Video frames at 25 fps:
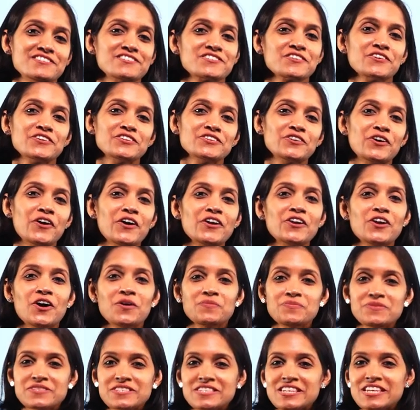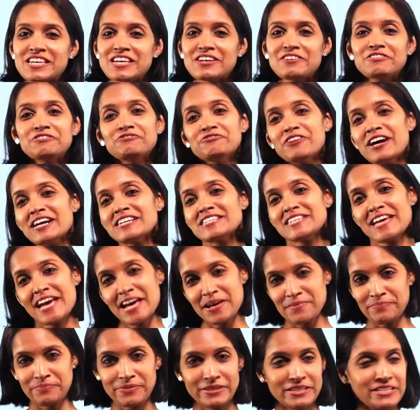So you all observed what
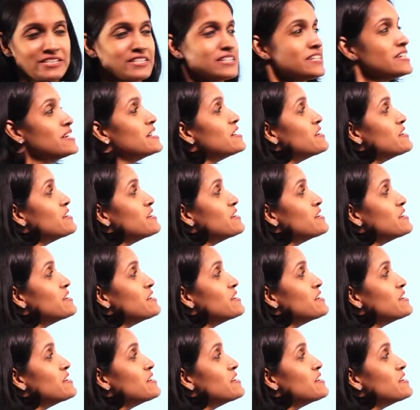happened.